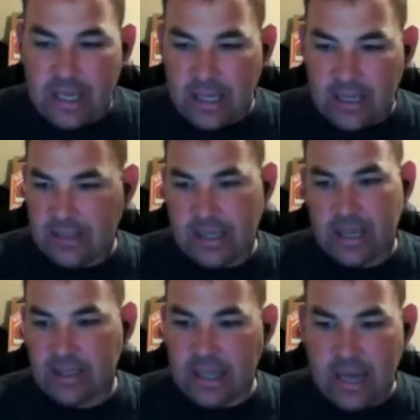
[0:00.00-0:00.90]
And then it's
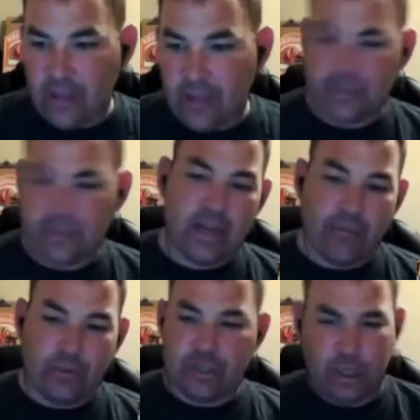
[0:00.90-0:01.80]
like then all of a sudden
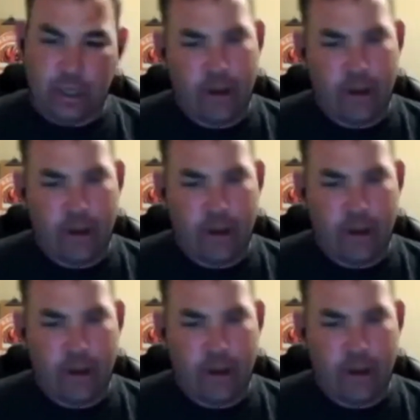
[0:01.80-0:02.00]
everyone's like,